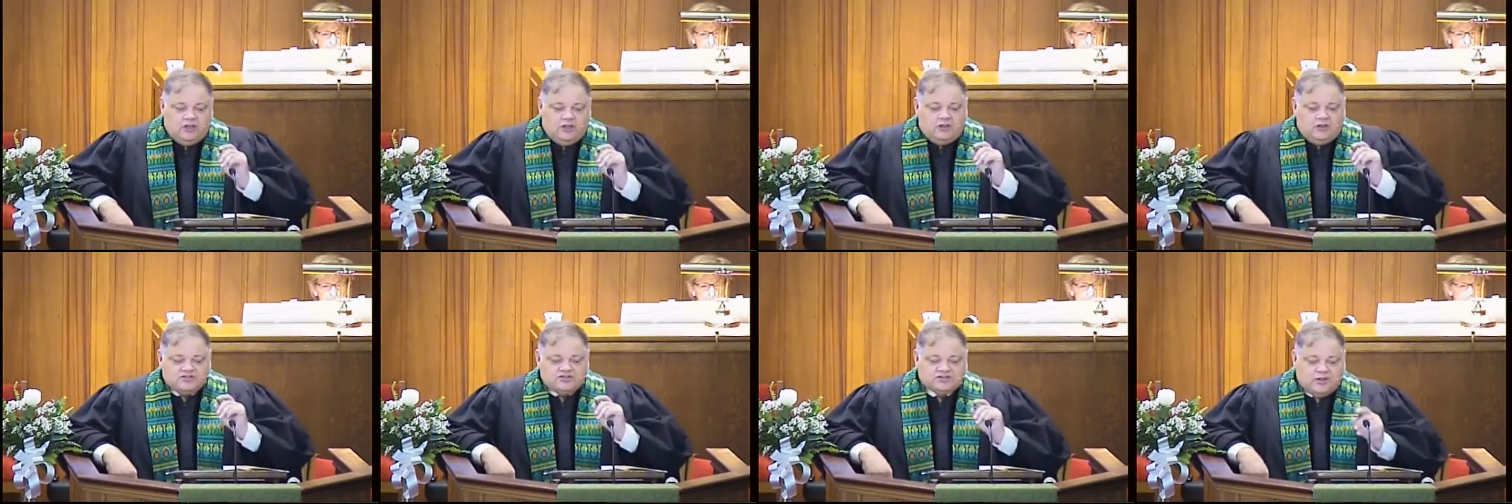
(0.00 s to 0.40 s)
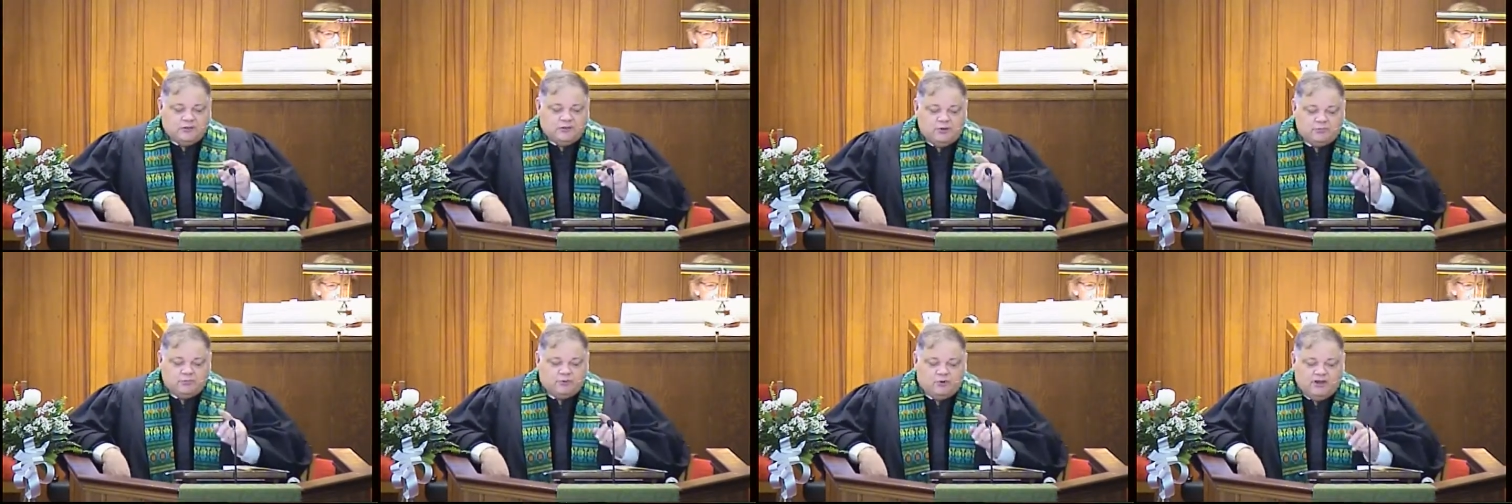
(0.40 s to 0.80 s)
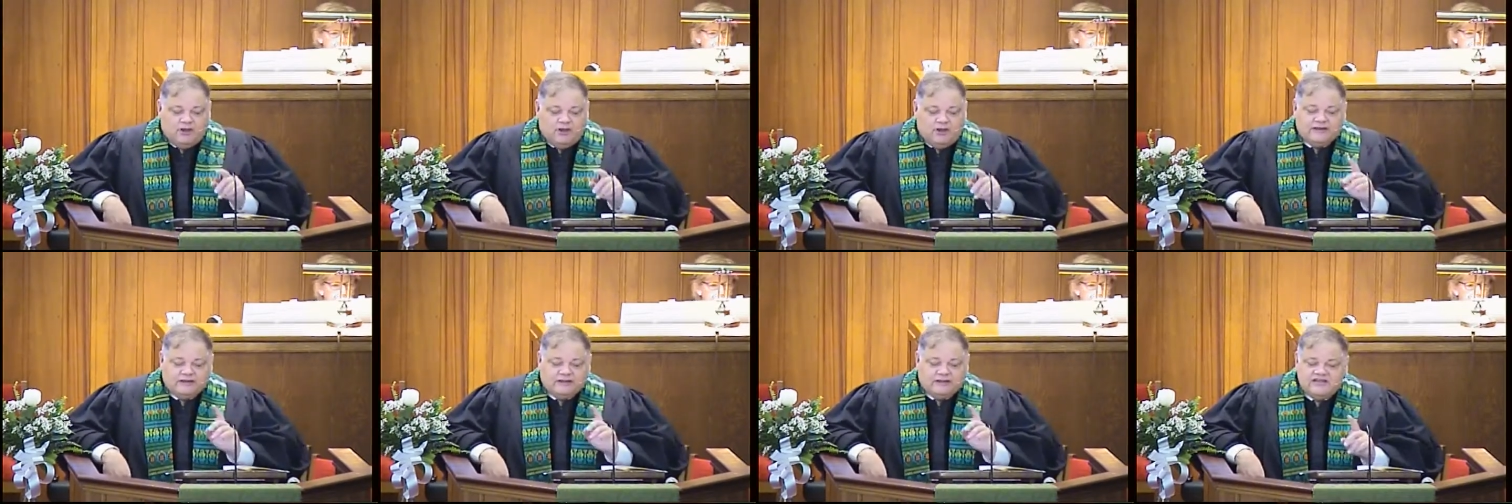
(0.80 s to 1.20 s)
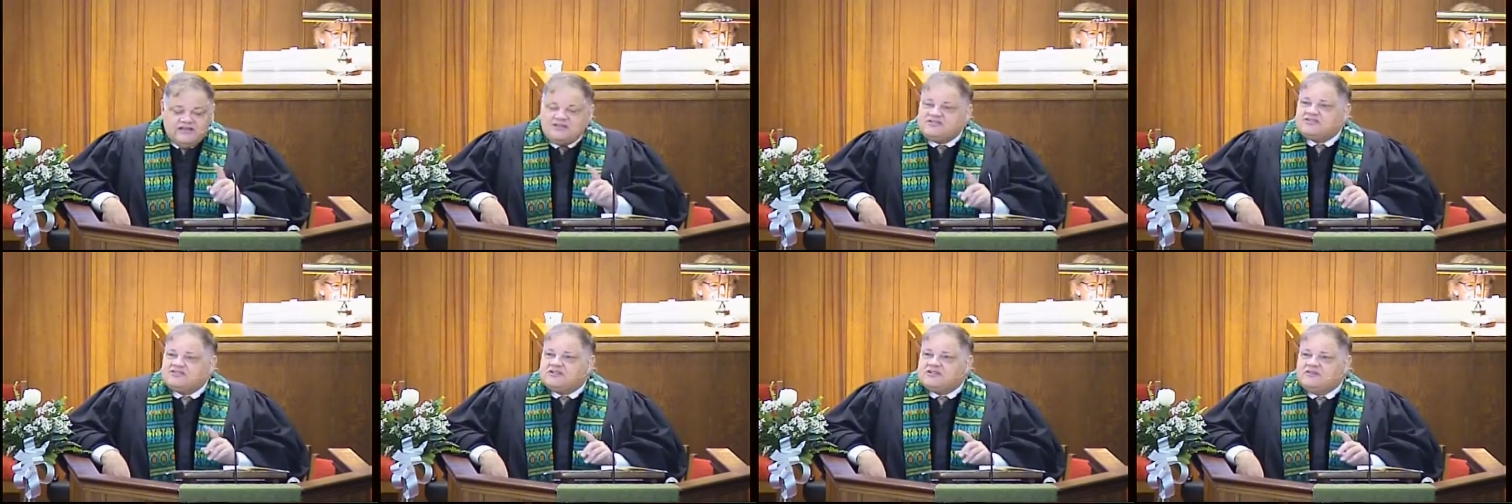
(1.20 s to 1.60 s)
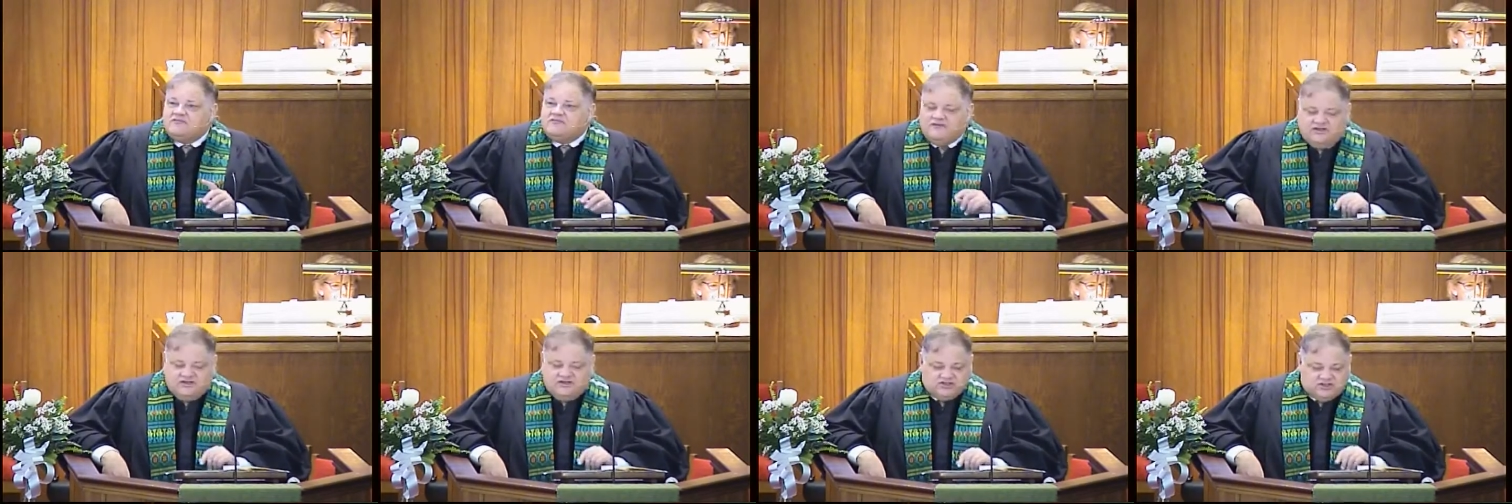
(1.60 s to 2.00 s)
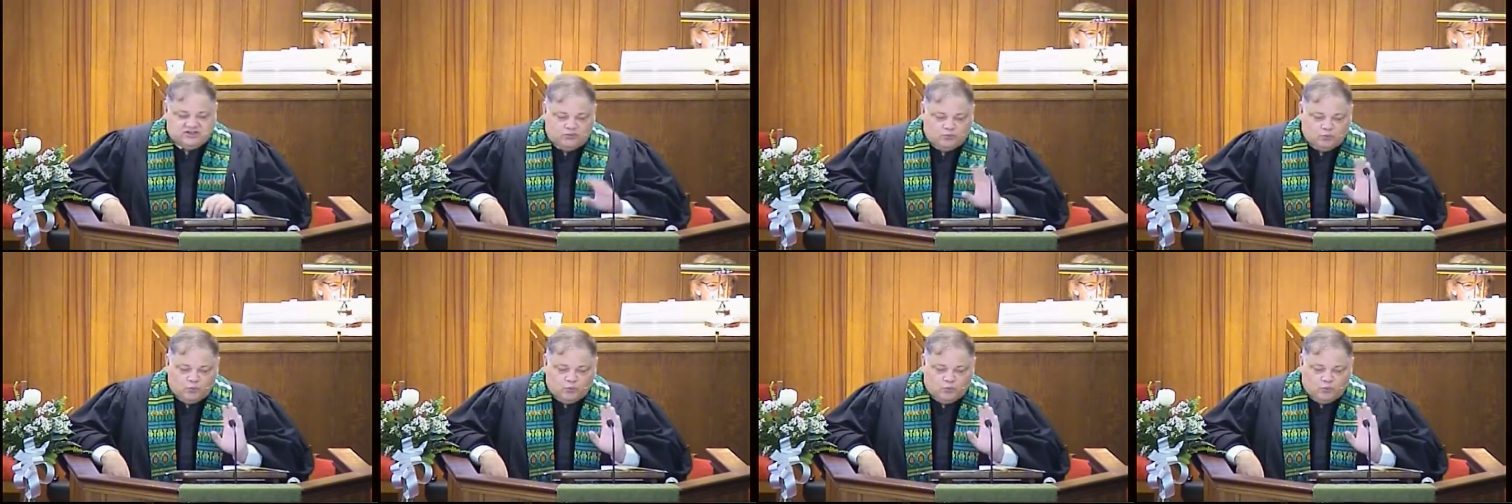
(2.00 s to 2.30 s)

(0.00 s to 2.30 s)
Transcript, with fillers: Stubborn pride leads to conviction.